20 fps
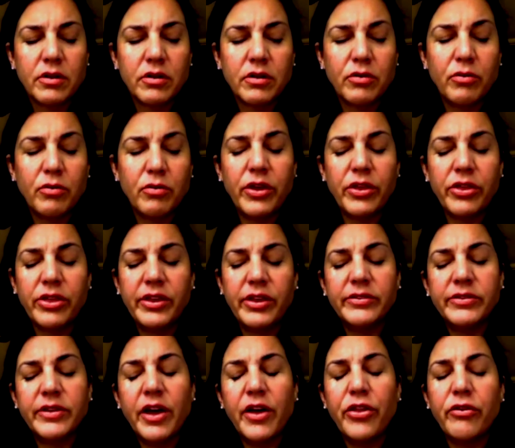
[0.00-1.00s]
with these
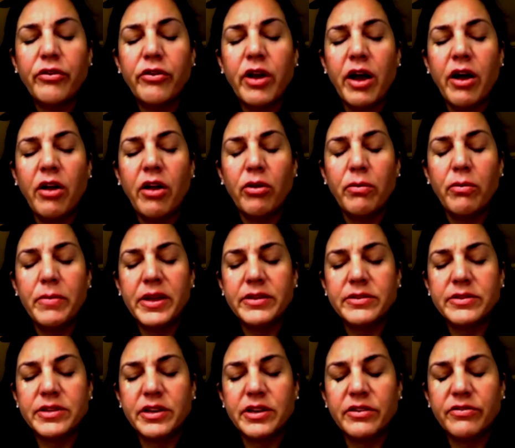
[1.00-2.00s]
other
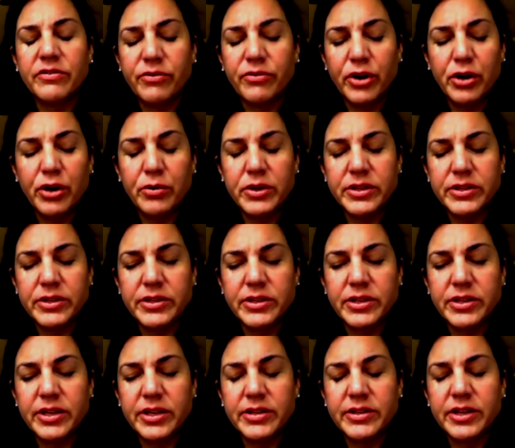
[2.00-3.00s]
elements and
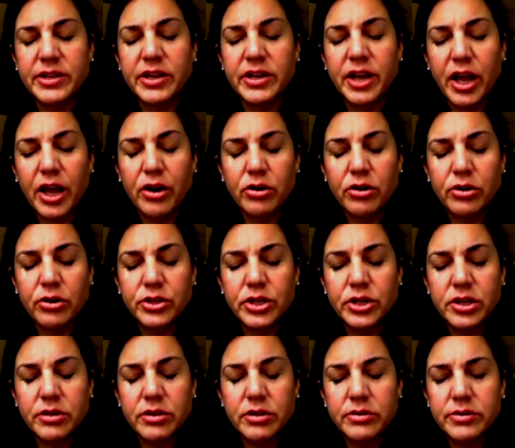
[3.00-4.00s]
frequencies and
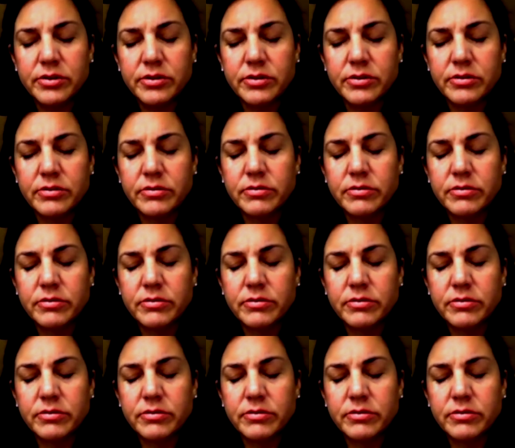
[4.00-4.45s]
energies.